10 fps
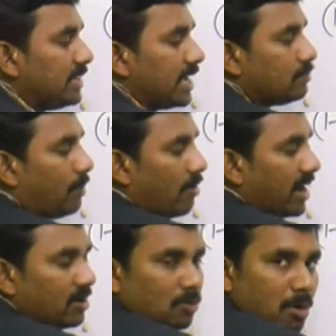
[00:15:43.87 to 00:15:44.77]
x power
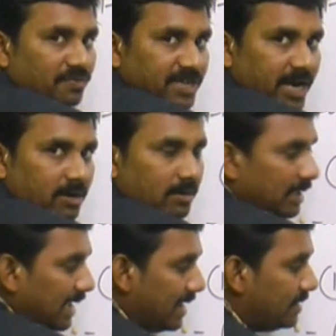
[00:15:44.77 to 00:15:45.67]
n coefficient
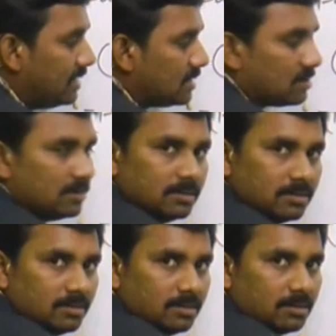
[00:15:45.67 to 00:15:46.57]
in this
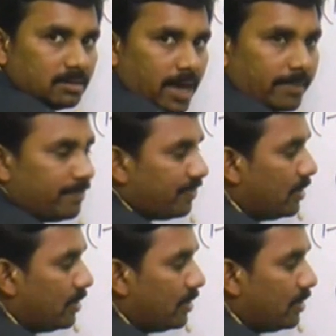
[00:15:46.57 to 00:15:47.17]
term.